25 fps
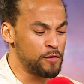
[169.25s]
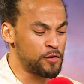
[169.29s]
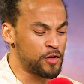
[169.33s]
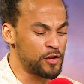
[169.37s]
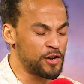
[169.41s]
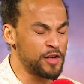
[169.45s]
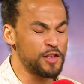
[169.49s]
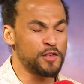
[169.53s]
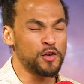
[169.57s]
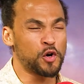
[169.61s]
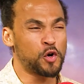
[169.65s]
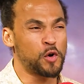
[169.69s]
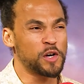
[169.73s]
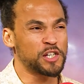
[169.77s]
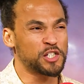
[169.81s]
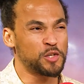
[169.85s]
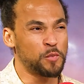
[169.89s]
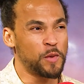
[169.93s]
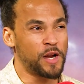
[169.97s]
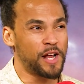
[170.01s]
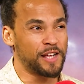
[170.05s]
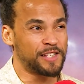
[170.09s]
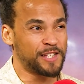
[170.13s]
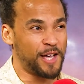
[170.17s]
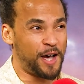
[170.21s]
So there's a
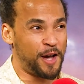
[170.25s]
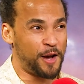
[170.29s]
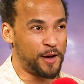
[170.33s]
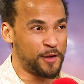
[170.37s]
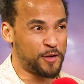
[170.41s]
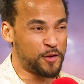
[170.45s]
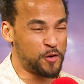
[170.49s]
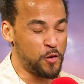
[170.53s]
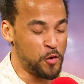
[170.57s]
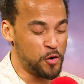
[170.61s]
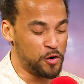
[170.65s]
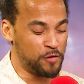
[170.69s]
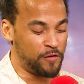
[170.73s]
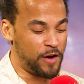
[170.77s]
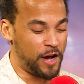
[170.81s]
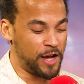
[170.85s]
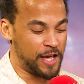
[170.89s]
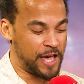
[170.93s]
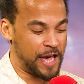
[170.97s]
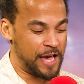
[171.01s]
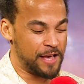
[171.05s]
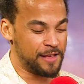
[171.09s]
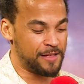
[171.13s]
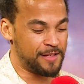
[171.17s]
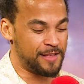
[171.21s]
question we like to ask all of our
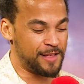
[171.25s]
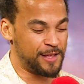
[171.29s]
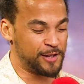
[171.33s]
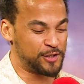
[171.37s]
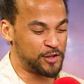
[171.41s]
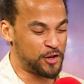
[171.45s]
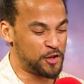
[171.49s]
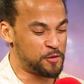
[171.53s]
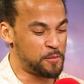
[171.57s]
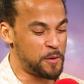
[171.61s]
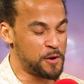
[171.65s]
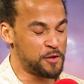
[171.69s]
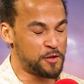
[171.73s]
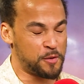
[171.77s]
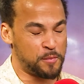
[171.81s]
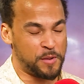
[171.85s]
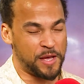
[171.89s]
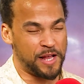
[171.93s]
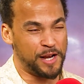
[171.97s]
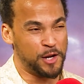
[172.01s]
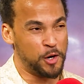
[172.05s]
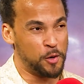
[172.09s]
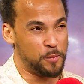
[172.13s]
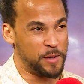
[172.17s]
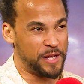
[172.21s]
guests. It's just supposed to
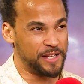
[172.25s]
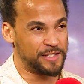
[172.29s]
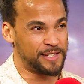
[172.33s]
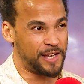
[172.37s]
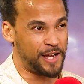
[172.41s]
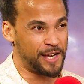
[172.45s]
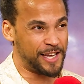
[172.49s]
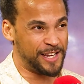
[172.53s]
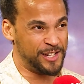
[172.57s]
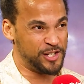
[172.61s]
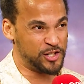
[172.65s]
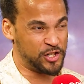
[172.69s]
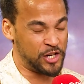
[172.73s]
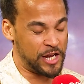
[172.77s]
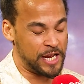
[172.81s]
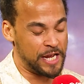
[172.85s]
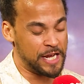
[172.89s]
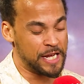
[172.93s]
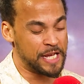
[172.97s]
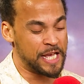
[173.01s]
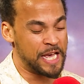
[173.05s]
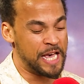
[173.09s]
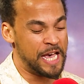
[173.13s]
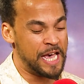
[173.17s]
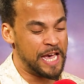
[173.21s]
be a little bit
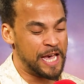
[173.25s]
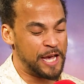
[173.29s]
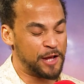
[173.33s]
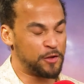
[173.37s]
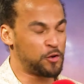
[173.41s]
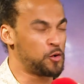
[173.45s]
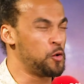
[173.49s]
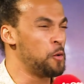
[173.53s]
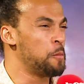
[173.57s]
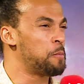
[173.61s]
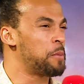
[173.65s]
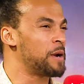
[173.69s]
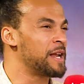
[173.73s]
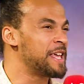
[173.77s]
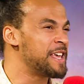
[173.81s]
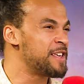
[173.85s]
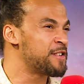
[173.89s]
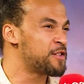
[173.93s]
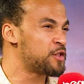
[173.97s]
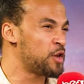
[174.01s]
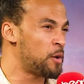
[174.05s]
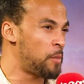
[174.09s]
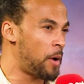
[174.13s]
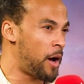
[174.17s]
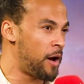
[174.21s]
tongue-in-cheek. It's called
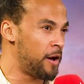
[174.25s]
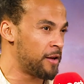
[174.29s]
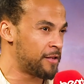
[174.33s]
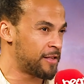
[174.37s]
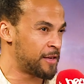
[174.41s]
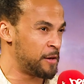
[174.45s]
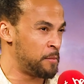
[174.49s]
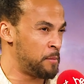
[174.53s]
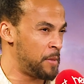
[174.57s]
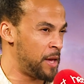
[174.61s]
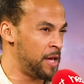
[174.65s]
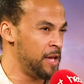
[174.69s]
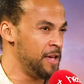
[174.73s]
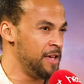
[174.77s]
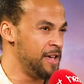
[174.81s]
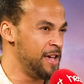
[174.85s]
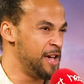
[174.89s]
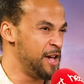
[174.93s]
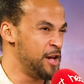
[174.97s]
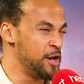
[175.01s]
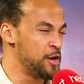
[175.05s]
Please Stop Asking Me.